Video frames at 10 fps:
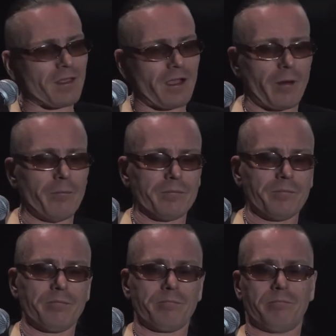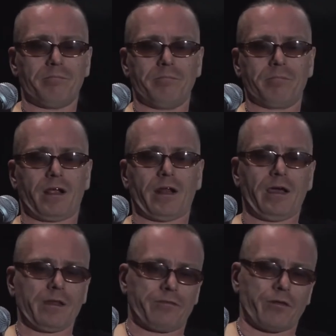I'm
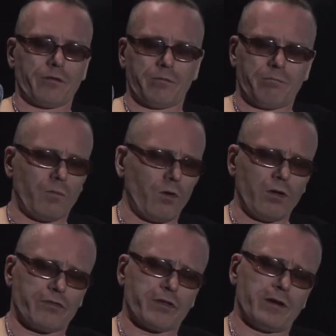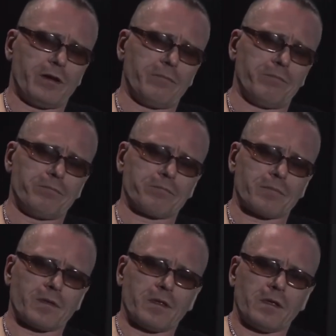glad for all of the.
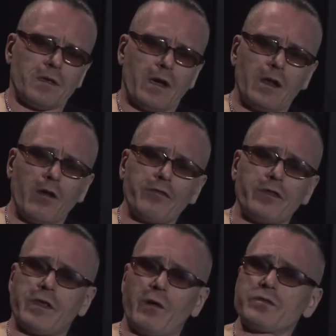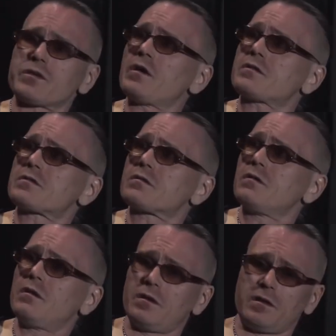I love the downsides,
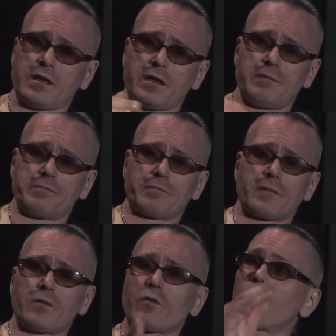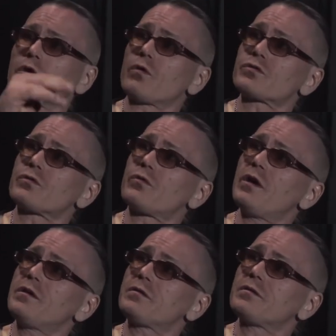like a roller coaster
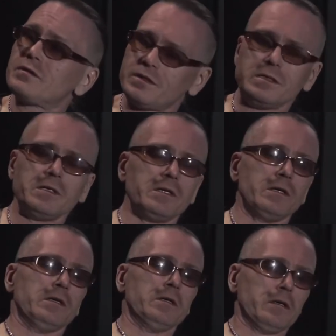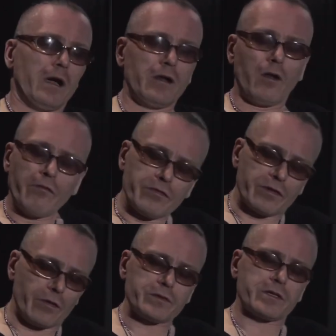ride. I love the
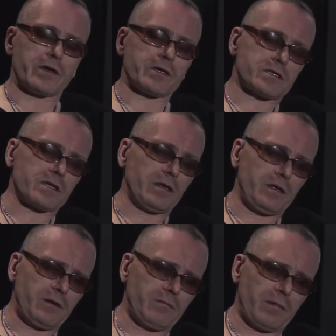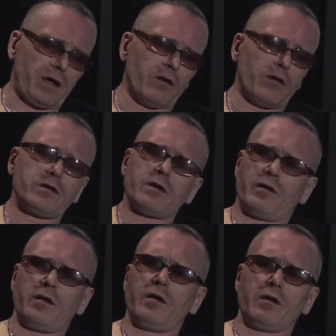downsides, and I learn
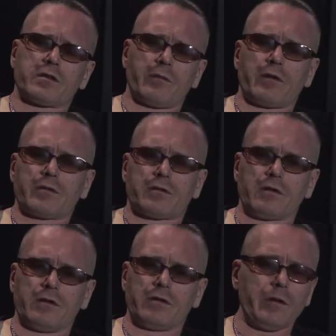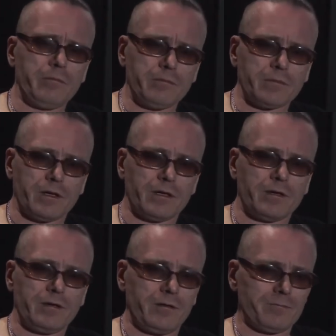a lot about them,
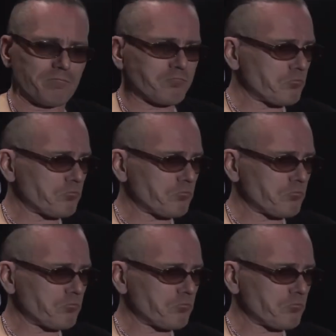and